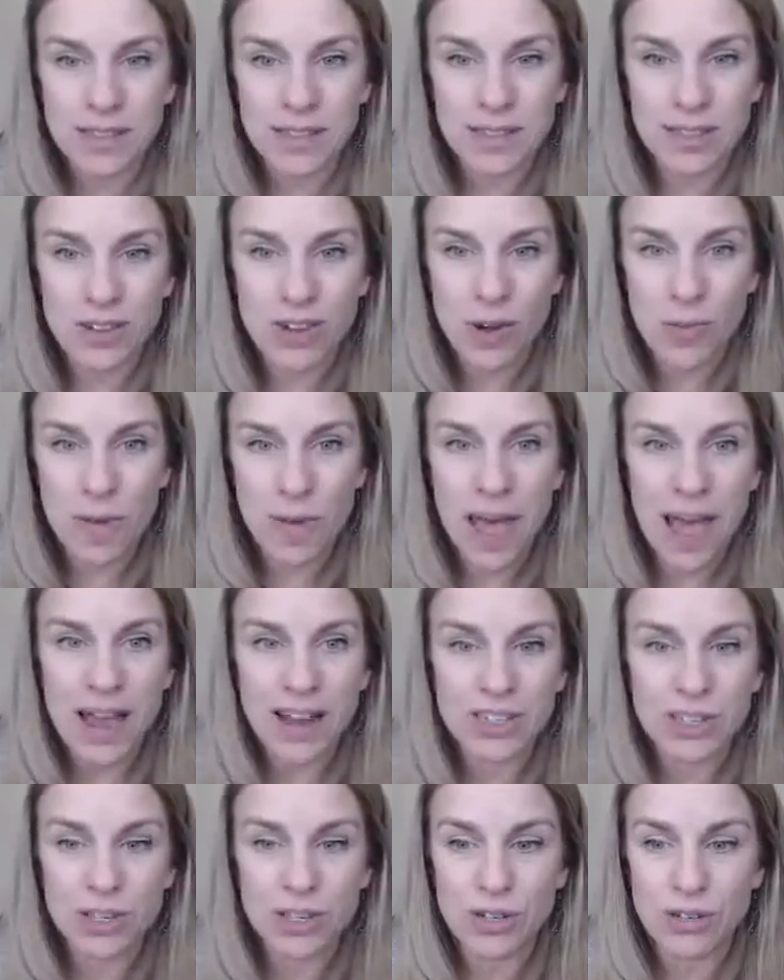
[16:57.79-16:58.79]
You go back
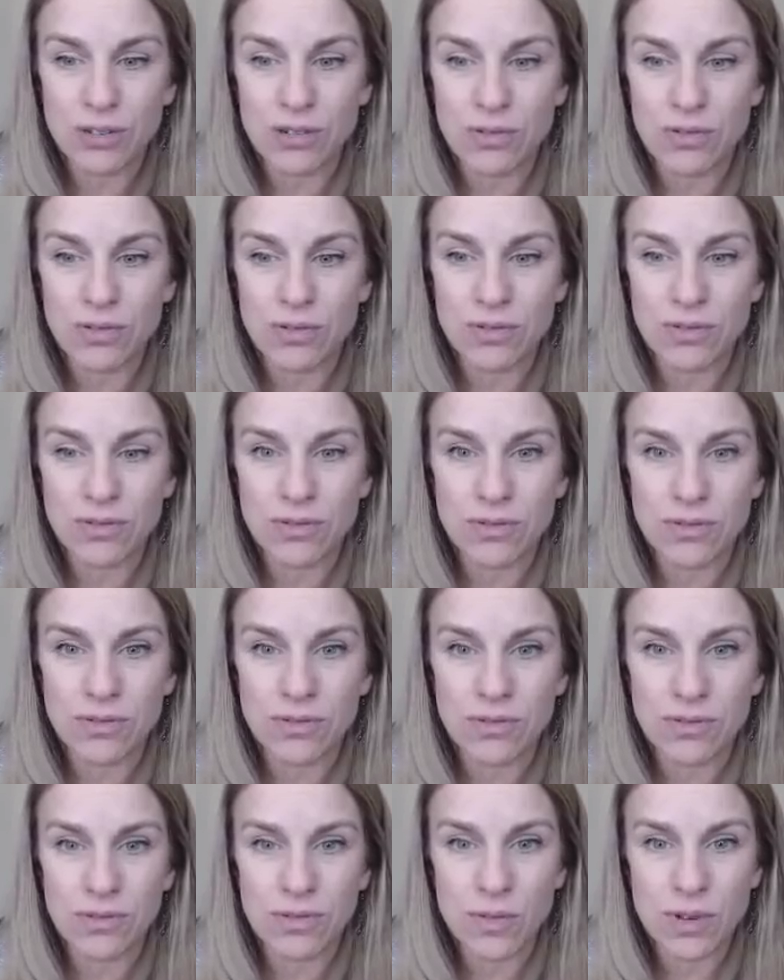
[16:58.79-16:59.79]
to
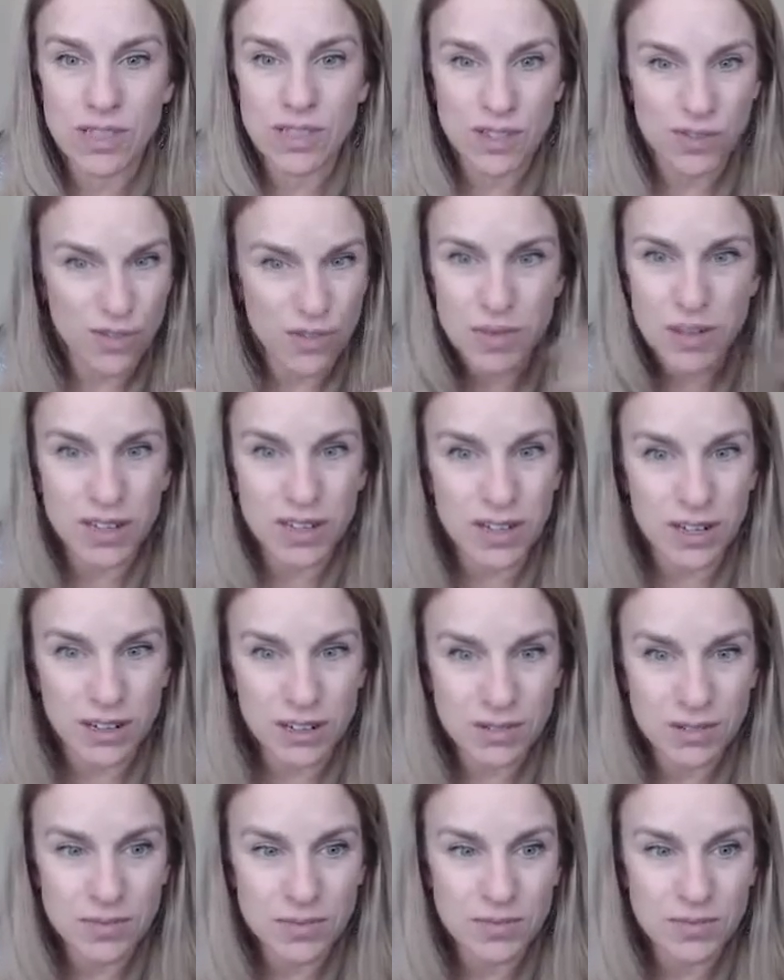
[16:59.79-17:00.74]
what's familiar.